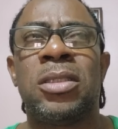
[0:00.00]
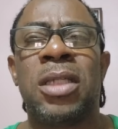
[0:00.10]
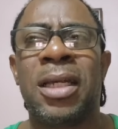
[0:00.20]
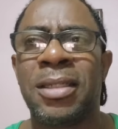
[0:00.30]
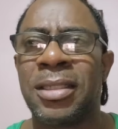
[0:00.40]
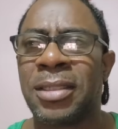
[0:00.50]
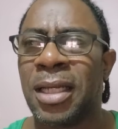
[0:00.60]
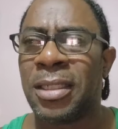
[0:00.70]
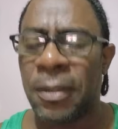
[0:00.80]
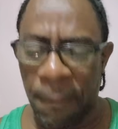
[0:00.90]
You
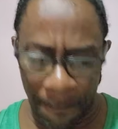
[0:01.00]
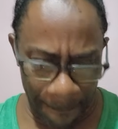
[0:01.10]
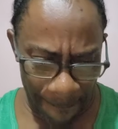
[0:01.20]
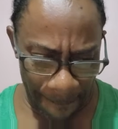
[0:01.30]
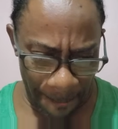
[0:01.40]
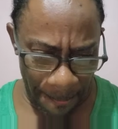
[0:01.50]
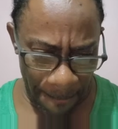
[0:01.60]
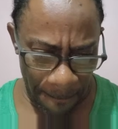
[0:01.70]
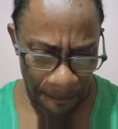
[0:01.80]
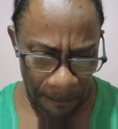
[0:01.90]
understand?
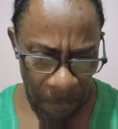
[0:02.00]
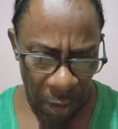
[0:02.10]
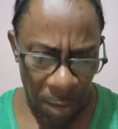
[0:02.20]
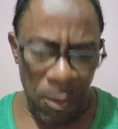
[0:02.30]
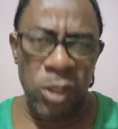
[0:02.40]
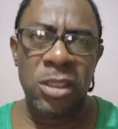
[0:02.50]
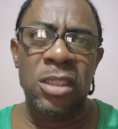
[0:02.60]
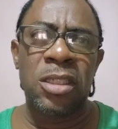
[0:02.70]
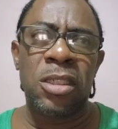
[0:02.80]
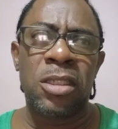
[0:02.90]
But
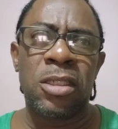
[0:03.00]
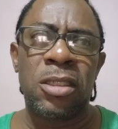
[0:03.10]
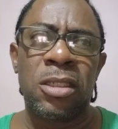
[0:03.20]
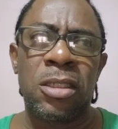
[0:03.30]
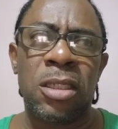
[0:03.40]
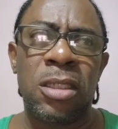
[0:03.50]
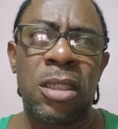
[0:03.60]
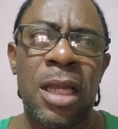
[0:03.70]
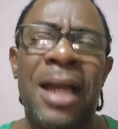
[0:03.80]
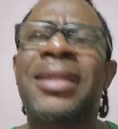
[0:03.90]

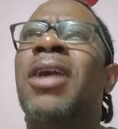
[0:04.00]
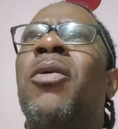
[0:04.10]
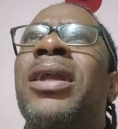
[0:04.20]
I'm not going